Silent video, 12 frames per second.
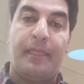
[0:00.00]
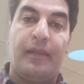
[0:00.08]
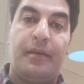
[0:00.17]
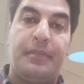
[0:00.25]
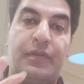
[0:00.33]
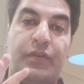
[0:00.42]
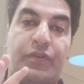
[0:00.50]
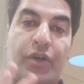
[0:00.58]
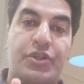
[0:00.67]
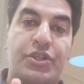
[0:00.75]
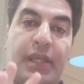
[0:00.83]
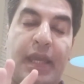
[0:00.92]
May the
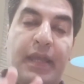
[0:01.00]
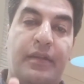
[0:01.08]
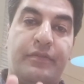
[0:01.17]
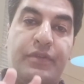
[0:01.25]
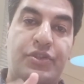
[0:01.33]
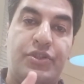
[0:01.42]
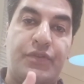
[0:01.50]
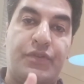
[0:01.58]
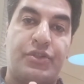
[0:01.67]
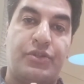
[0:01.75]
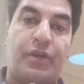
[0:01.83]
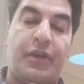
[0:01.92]
touching hand of the
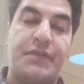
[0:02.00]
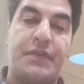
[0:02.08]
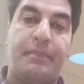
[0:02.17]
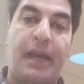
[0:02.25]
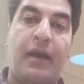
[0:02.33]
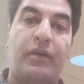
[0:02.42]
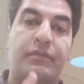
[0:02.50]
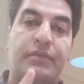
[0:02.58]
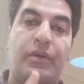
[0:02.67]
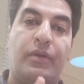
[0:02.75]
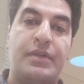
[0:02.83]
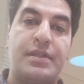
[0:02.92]
Jesus Christ, the power of the
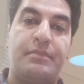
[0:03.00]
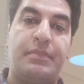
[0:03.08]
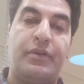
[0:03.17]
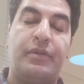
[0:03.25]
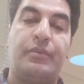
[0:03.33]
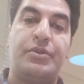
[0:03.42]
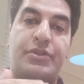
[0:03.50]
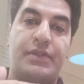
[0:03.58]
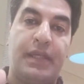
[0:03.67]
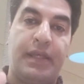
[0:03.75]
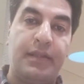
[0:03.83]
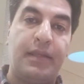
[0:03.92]
Holy Spirit, which is
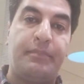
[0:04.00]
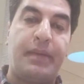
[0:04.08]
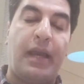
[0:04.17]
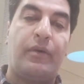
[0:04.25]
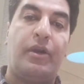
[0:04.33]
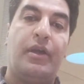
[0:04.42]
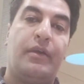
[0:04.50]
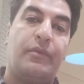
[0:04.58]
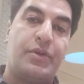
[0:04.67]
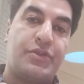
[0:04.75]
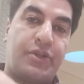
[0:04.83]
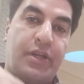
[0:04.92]
the healing power,
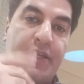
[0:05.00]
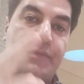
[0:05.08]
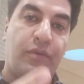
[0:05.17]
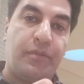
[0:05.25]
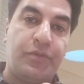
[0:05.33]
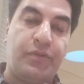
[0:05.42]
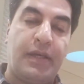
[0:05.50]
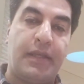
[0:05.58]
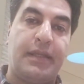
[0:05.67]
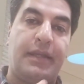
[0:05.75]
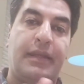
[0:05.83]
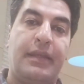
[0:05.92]
was transformed to that
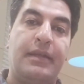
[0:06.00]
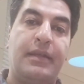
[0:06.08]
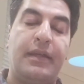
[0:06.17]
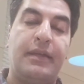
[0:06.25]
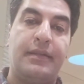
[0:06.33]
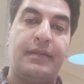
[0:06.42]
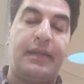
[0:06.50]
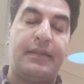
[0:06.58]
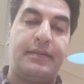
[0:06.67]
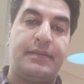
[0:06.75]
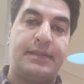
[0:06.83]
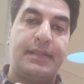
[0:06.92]
and he healed that
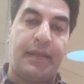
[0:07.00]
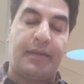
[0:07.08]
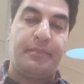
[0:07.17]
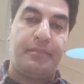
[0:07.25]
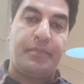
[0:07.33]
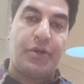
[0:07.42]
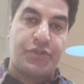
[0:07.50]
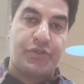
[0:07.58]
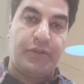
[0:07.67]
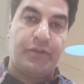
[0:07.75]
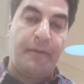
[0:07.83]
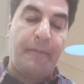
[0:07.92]
sick person.
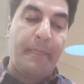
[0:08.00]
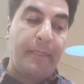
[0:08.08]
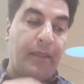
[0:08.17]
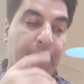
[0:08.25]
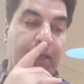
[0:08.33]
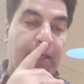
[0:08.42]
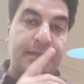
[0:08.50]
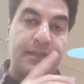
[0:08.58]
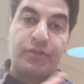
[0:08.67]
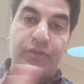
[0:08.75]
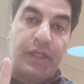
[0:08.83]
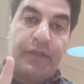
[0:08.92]
That's a
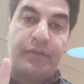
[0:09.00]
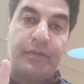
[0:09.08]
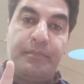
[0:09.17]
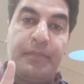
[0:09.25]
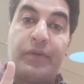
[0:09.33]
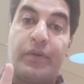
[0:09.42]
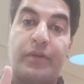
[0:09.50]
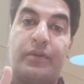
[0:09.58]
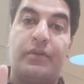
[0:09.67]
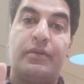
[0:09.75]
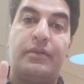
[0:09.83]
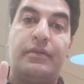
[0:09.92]
great miracle